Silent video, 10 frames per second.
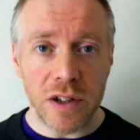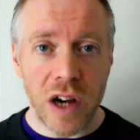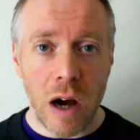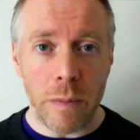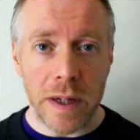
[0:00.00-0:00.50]
to
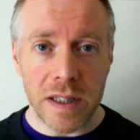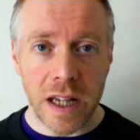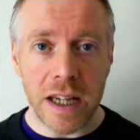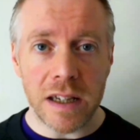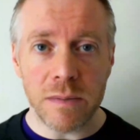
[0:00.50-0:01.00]
comments,
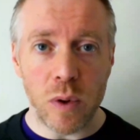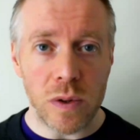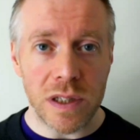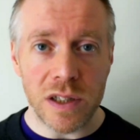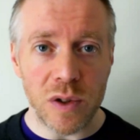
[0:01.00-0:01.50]
liking
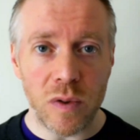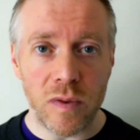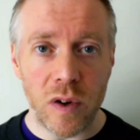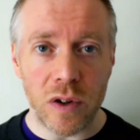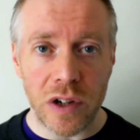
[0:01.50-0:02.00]
posts and so
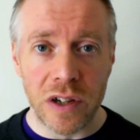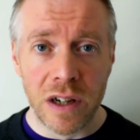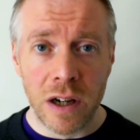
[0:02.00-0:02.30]
forth.